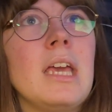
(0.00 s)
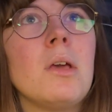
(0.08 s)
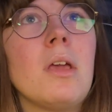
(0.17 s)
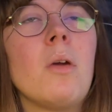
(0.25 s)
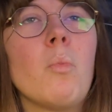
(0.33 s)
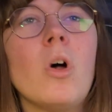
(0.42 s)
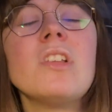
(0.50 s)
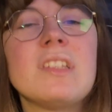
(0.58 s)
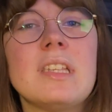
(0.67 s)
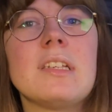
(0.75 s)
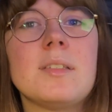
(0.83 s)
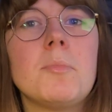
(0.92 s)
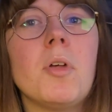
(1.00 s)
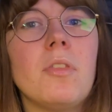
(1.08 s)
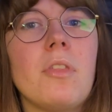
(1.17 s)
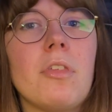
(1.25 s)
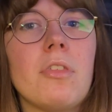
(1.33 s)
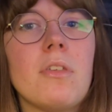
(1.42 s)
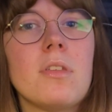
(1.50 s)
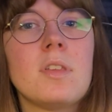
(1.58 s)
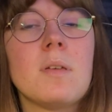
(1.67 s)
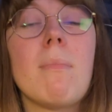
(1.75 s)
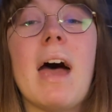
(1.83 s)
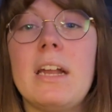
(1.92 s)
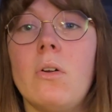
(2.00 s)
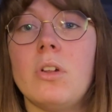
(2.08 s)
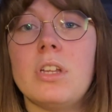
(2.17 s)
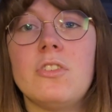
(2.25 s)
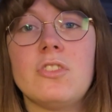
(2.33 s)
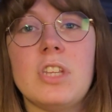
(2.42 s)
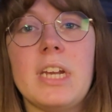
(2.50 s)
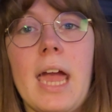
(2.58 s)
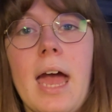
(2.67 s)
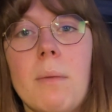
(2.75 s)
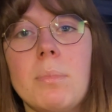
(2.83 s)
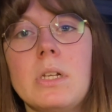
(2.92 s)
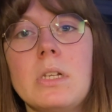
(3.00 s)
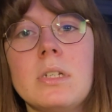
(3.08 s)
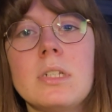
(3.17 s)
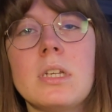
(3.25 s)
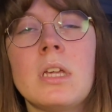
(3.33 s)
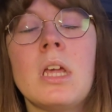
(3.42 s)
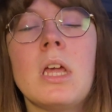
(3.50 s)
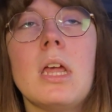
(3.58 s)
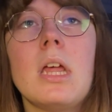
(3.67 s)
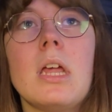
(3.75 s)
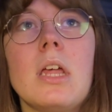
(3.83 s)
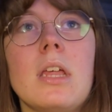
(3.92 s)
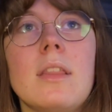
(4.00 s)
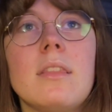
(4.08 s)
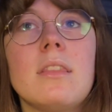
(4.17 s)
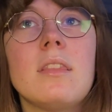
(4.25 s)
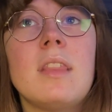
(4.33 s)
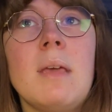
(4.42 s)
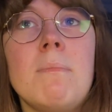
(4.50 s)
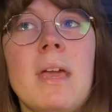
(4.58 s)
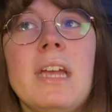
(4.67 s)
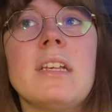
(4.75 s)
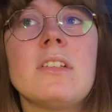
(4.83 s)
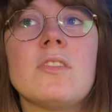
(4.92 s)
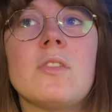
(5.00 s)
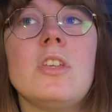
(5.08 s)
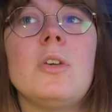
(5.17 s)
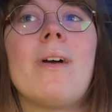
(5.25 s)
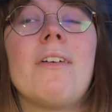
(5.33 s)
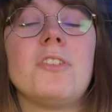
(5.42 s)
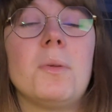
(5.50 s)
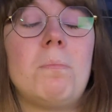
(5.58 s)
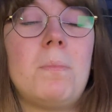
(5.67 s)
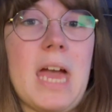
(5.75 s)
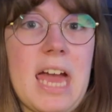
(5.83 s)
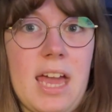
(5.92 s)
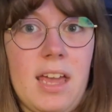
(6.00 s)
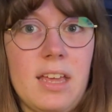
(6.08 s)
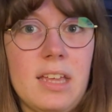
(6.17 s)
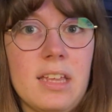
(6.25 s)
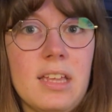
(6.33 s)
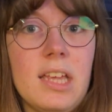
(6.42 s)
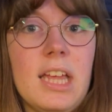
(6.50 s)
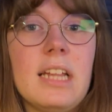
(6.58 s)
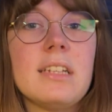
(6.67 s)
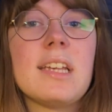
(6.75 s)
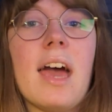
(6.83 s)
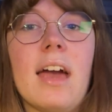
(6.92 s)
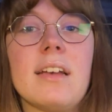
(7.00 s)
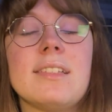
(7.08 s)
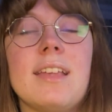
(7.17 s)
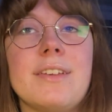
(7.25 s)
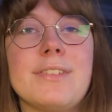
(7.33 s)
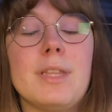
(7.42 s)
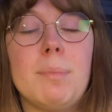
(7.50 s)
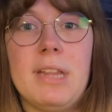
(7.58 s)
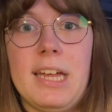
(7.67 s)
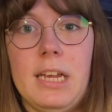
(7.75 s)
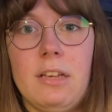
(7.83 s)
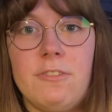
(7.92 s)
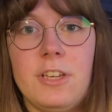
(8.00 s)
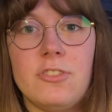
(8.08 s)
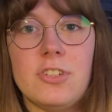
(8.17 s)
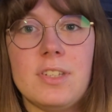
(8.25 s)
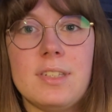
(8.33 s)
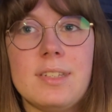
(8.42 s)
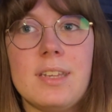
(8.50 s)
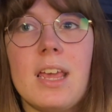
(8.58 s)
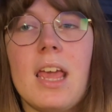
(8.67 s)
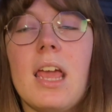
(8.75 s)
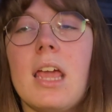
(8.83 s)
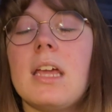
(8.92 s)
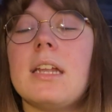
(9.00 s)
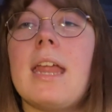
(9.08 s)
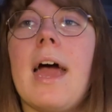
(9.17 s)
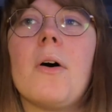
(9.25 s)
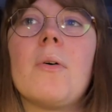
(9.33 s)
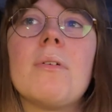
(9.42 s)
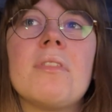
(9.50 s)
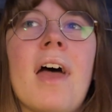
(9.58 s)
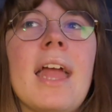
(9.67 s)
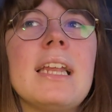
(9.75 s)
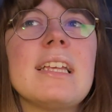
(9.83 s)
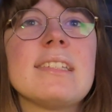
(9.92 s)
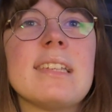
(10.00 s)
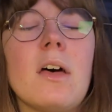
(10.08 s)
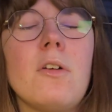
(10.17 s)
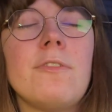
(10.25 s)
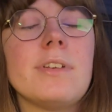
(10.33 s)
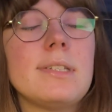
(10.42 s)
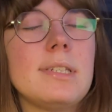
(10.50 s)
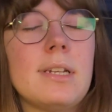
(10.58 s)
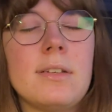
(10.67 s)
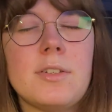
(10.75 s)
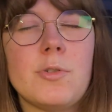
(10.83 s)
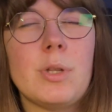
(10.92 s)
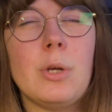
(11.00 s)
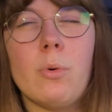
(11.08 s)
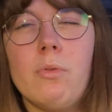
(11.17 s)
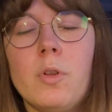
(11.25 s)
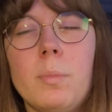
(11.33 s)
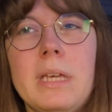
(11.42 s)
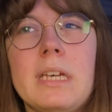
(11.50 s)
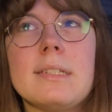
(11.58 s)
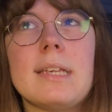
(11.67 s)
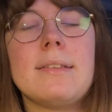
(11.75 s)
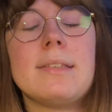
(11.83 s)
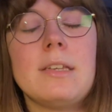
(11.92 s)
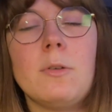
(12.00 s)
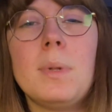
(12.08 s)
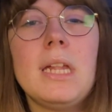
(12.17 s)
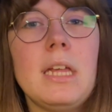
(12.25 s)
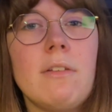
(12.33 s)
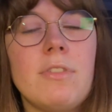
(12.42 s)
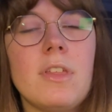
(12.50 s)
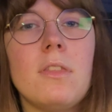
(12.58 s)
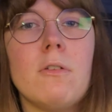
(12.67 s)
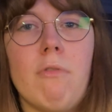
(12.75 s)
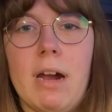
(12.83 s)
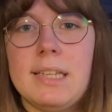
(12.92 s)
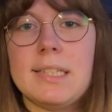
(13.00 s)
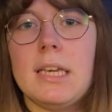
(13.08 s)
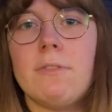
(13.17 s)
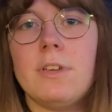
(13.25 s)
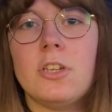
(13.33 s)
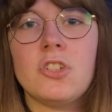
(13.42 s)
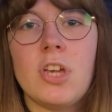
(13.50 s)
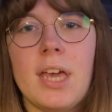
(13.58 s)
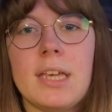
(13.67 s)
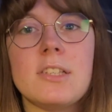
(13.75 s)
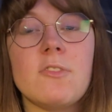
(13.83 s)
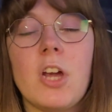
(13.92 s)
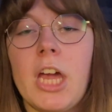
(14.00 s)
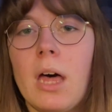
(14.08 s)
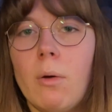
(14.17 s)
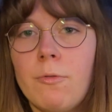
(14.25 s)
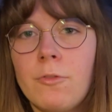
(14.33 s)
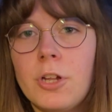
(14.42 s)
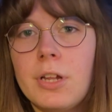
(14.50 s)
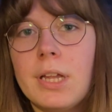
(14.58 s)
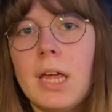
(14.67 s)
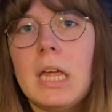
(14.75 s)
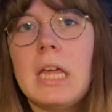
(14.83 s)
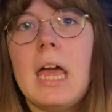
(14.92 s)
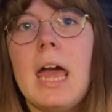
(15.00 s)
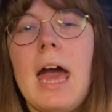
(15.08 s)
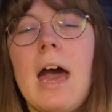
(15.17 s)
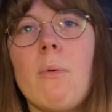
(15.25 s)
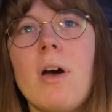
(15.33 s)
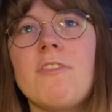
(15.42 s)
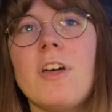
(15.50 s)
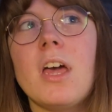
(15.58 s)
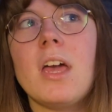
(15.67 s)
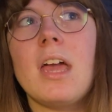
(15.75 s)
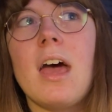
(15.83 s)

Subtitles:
it was this month, to my knowledge, that it happened. They made it so that you have to pay to access the planning features. Now, that in itself isn't necessarily awful because I still believe that the writing feature is very helpful. However,